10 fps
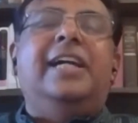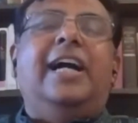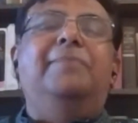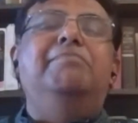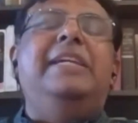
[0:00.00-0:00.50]

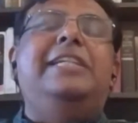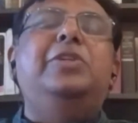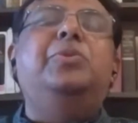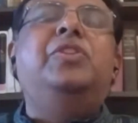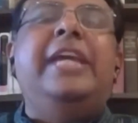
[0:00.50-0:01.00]
make
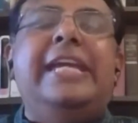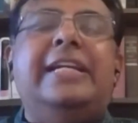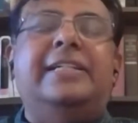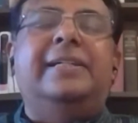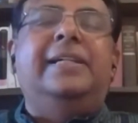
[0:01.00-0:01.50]
you
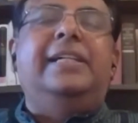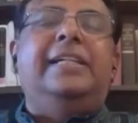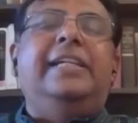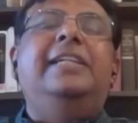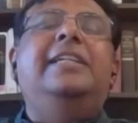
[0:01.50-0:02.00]
think.
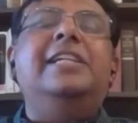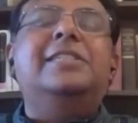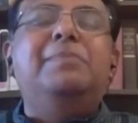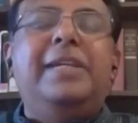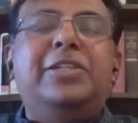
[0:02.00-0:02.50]
It
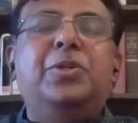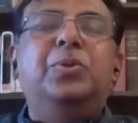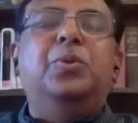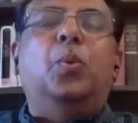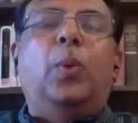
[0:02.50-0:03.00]
does make
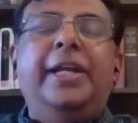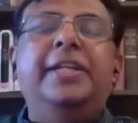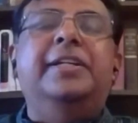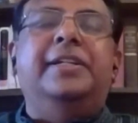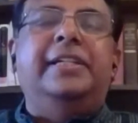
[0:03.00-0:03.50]
you
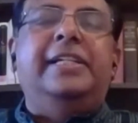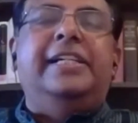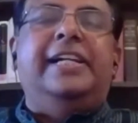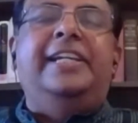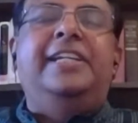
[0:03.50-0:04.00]
wonder.
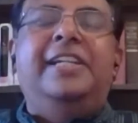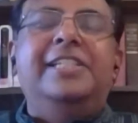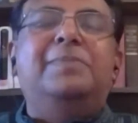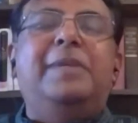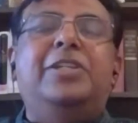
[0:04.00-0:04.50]
And it
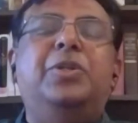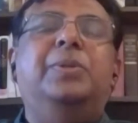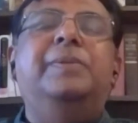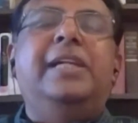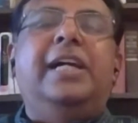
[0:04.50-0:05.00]
does make
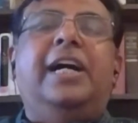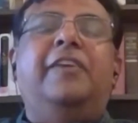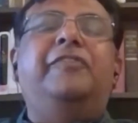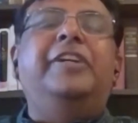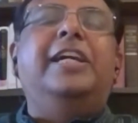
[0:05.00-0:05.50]
you
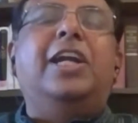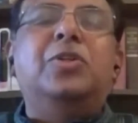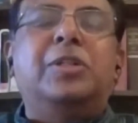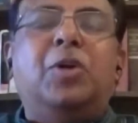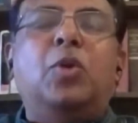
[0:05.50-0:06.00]
figure
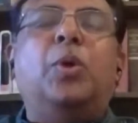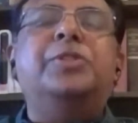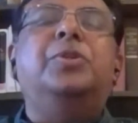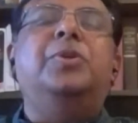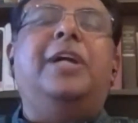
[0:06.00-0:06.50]
out about
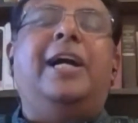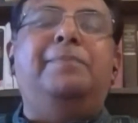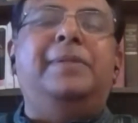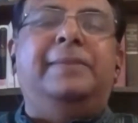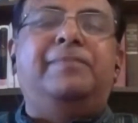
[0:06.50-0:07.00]
what's going to
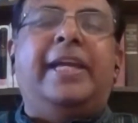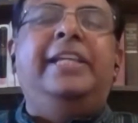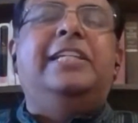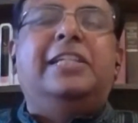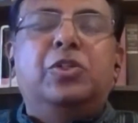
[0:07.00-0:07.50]
happen.
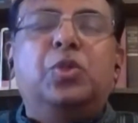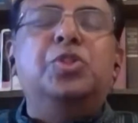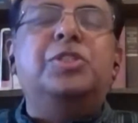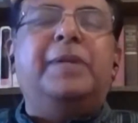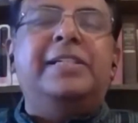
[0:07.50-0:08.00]
And he
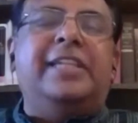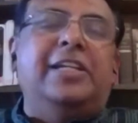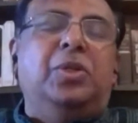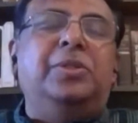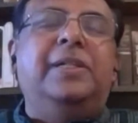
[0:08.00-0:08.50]
concludes by
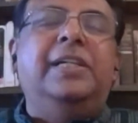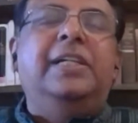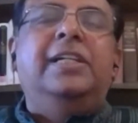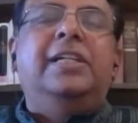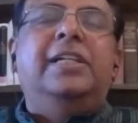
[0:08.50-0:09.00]
saying, look,
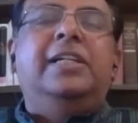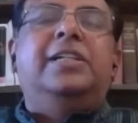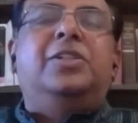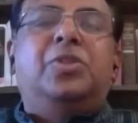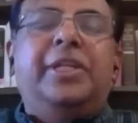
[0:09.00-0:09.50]

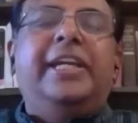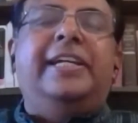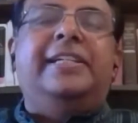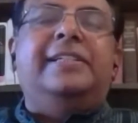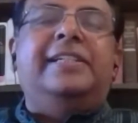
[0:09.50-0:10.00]

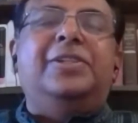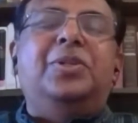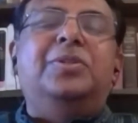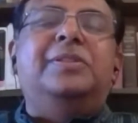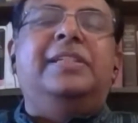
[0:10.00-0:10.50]
today, you
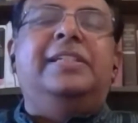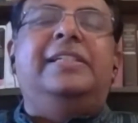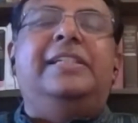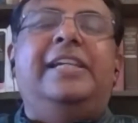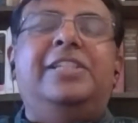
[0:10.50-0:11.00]
know,
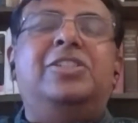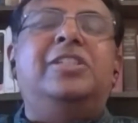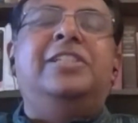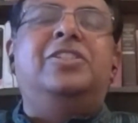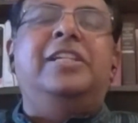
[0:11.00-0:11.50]

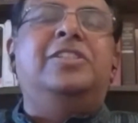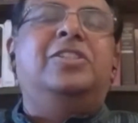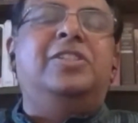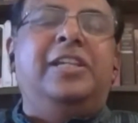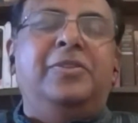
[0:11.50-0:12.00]

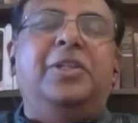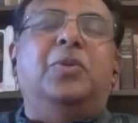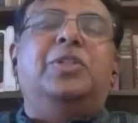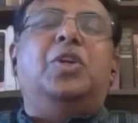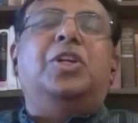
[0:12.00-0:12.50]
it's you know,
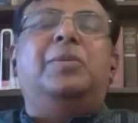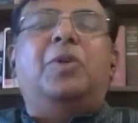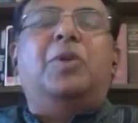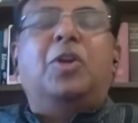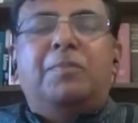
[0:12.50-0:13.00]
we talked
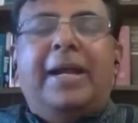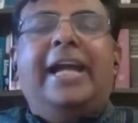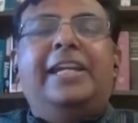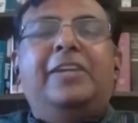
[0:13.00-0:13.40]
about man and we